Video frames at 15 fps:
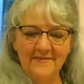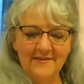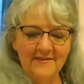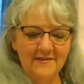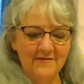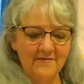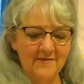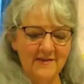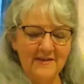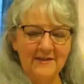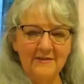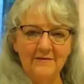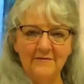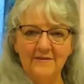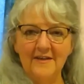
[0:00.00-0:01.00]
So
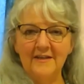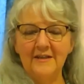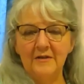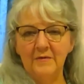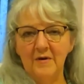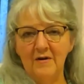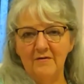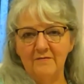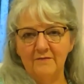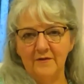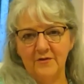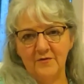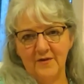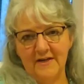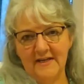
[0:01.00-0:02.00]
thank you. Thank you all for
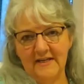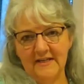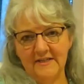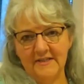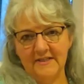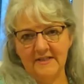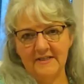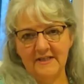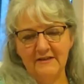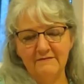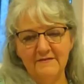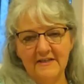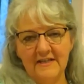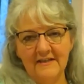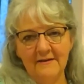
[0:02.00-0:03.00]
joining us this
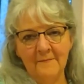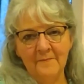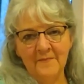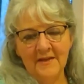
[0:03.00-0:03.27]
evening,